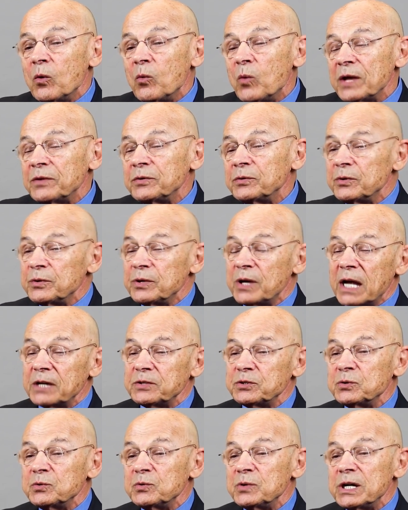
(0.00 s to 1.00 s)
whether or
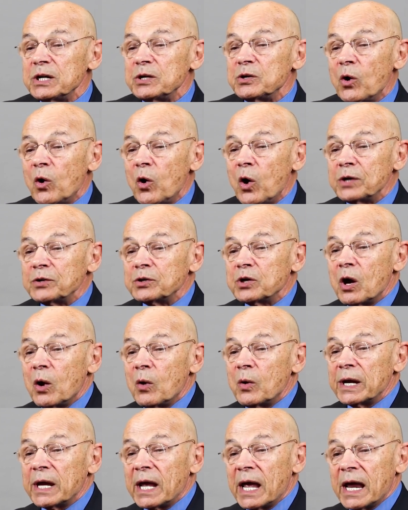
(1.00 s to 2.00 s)
not you need
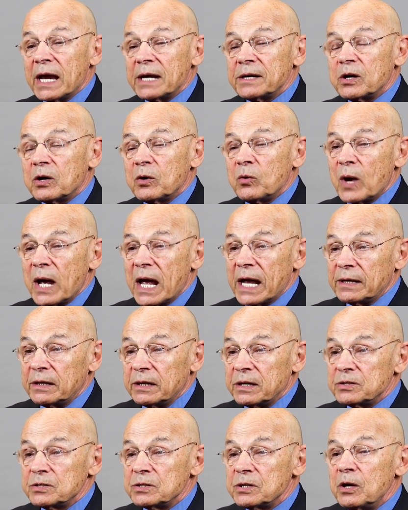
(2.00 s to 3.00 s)
ongoing
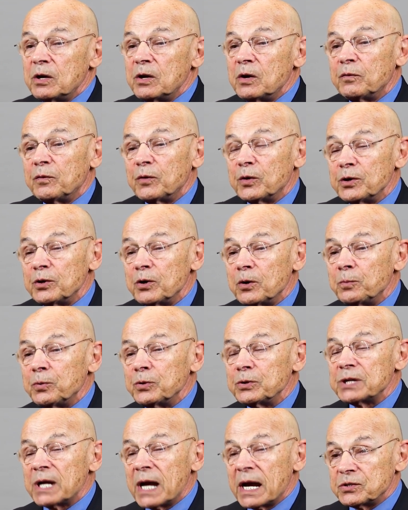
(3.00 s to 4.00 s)
anticoagulants for your
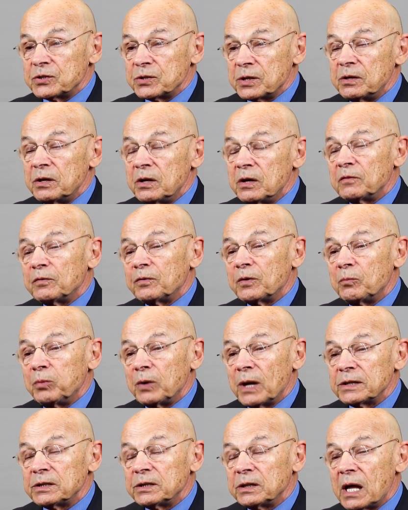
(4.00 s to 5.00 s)
protection for
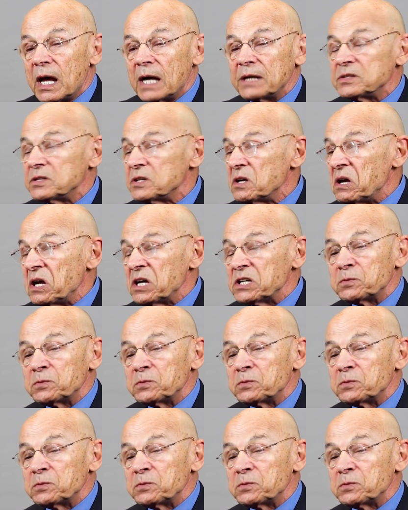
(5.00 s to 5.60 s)
blood clots,